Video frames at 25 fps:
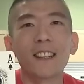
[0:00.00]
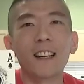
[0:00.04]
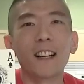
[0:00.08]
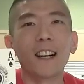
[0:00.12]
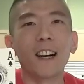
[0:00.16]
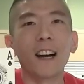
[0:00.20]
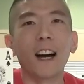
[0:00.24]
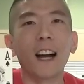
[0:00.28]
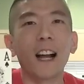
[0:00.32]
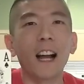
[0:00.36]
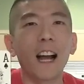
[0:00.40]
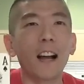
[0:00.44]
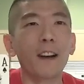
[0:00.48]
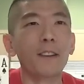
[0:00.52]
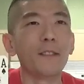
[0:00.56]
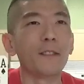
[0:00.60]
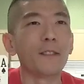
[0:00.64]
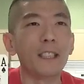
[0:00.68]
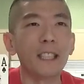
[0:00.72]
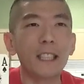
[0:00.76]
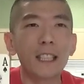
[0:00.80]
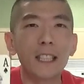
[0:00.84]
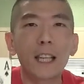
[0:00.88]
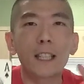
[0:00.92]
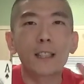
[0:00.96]
I
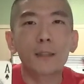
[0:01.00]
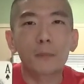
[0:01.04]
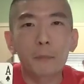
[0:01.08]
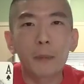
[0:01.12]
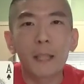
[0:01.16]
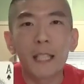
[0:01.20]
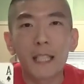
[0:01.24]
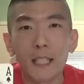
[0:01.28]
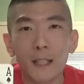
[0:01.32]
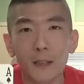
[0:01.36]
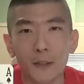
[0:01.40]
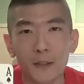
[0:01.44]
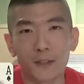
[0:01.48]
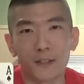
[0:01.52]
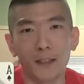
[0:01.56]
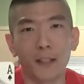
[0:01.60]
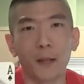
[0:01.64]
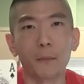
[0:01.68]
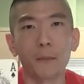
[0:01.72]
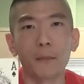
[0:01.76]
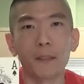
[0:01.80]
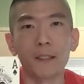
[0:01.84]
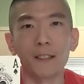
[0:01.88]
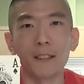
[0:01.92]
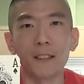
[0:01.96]
have ESP or
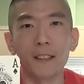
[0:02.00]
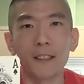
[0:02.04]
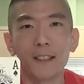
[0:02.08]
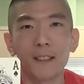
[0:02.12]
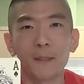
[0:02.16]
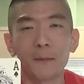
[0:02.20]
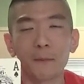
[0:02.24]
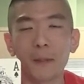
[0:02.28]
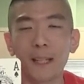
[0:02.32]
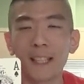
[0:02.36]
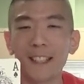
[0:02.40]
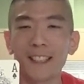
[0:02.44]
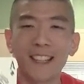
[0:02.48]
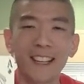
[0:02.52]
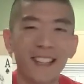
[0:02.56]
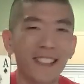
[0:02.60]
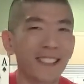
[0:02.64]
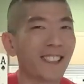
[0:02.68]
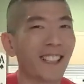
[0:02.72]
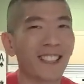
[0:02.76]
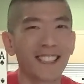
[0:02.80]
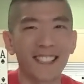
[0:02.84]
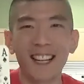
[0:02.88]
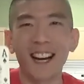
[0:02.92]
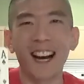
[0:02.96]
something
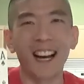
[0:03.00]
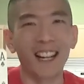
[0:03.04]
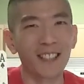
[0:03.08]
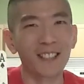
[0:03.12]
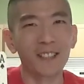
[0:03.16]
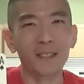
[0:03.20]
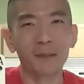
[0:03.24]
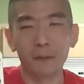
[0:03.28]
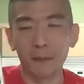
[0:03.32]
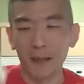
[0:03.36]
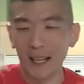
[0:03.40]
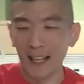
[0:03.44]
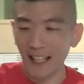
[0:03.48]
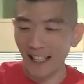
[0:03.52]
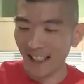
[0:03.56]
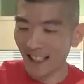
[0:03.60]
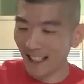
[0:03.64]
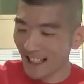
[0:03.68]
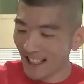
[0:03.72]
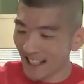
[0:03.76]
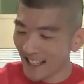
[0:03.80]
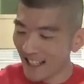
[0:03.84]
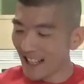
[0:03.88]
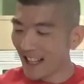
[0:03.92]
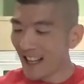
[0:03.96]
because I got a
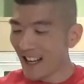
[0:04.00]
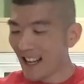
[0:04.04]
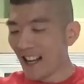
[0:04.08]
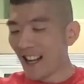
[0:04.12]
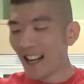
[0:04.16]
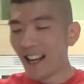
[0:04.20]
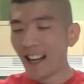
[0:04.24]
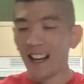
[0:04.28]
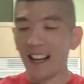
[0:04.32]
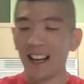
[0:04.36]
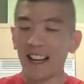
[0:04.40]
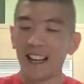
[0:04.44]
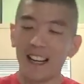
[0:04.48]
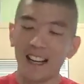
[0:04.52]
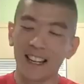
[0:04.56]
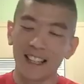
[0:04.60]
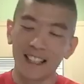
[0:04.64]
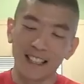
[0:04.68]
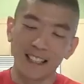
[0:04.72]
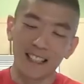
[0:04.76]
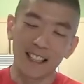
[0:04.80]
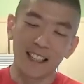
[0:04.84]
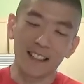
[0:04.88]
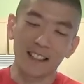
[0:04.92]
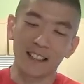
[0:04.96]
spade. And
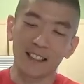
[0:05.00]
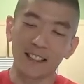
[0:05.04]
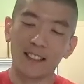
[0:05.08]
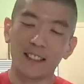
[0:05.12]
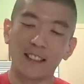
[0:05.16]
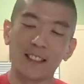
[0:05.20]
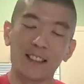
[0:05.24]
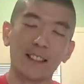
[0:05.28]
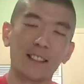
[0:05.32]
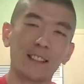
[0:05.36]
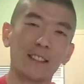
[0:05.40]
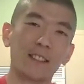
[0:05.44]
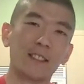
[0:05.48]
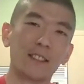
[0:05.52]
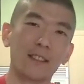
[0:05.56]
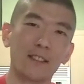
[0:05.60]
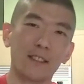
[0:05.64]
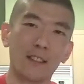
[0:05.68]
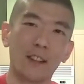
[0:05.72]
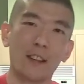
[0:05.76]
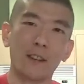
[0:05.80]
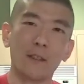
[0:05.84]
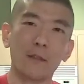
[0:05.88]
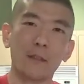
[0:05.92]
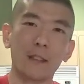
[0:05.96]
I get this
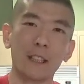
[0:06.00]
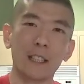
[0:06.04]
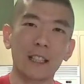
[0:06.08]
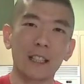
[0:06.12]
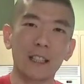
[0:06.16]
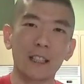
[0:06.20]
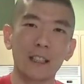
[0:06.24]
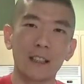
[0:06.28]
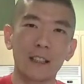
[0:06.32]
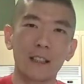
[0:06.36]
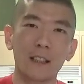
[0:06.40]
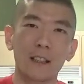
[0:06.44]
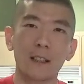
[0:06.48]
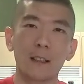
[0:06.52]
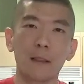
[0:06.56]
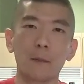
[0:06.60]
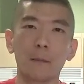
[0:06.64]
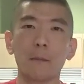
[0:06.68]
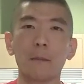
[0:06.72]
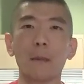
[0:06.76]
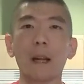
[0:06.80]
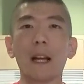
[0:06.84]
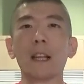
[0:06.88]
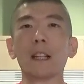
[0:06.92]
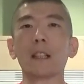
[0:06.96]
lovely
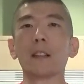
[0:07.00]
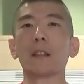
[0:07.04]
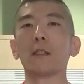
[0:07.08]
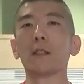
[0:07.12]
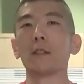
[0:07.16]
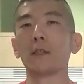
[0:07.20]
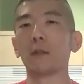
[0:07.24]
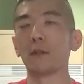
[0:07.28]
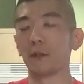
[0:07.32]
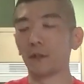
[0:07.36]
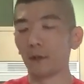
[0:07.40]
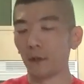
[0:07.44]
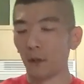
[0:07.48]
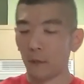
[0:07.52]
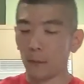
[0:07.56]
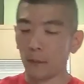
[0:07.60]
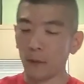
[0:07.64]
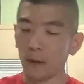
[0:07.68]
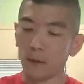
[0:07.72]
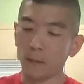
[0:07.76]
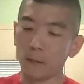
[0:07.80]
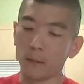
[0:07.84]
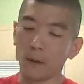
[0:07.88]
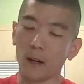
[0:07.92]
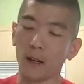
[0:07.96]
Mangoes
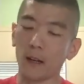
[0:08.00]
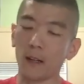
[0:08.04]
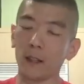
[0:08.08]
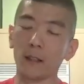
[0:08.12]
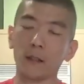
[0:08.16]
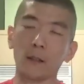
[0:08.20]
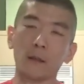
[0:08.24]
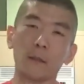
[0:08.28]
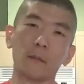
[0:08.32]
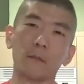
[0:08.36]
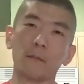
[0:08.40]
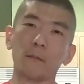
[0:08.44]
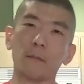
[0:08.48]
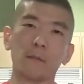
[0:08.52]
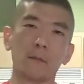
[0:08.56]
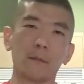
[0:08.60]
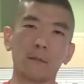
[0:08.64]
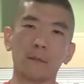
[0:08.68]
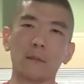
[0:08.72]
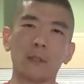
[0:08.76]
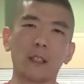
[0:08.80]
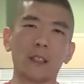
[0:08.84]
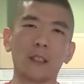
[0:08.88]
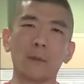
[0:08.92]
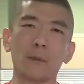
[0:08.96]
Bombay,
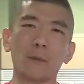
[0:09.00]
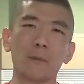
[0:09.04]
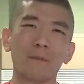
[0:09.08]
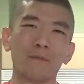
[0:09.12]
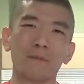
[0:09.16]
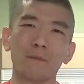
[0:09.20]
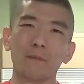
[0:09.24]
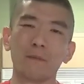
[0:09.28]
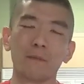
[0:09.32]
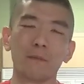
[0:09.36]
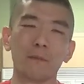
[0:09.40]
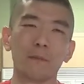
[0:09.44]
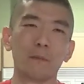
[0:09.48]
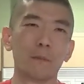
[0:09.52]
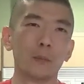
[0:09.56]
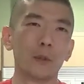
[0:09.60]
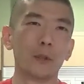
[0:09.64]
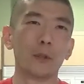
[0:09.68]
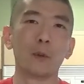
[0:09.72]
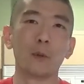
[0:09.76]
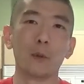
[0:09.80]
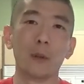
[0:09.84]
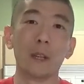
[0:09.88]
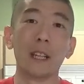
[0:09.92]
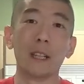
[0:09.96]
like a
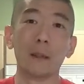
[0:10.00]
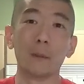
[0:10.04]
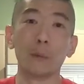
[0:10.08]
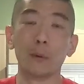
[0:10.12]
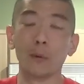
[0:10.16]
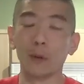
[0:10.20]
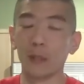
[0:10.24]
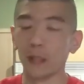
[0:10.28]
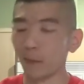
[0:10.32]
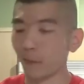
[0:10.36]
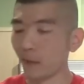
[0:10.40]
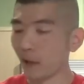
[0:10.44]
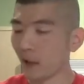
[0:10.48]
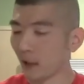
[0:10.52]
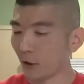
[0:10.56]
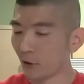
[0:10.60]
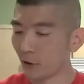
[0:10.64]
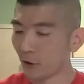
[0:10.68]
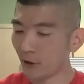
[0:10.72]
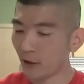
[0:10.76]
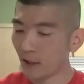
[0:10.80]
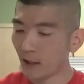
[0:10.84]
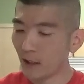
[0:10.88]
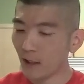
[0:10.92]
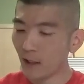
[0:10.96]
puree pretty
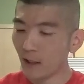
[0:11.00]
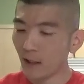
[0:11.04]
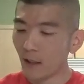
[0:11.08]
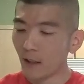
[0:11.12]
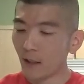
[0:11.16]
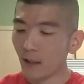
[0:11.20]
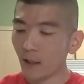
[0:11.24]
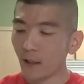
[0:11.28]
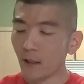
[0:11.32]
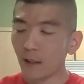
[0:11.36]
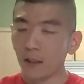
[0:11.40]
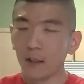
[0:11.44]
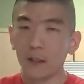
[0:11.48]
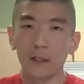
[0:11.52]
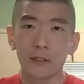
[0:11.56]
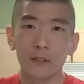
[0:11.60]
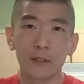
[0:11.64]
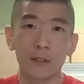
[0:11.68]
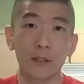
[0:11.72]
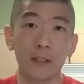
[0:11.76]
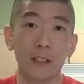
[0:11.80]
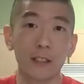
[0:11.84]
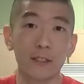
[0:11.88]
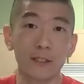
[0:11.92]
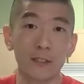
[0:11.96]
much.
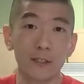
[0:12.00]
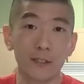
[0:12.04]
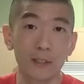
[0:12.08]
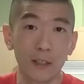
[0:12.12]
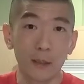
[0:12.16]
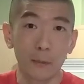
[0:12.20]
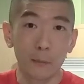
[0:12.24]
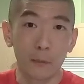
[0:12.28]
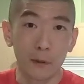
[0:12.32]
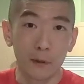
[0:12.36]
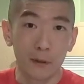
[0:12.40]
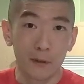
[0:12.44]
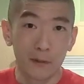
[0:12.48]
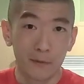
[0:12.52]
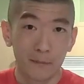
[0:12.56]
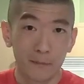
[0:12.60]
So let's assemble.